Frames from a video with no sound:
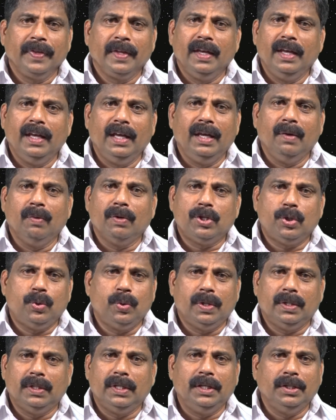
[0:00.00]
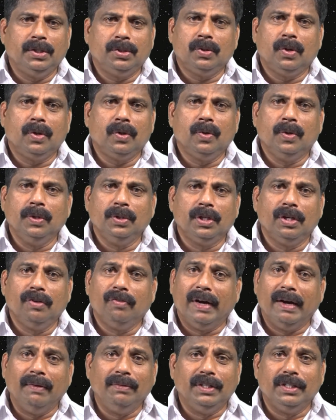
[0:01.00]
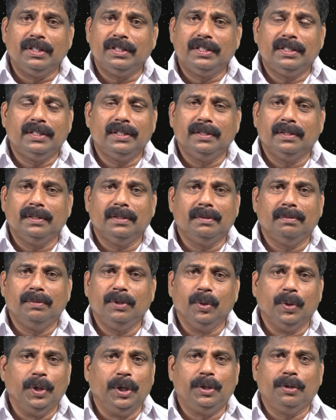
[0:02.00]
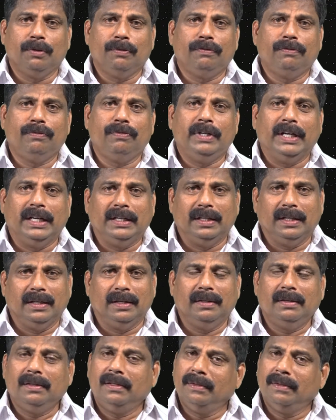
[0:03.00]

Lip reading: he was sure that he is not going to revive this unit of Tata,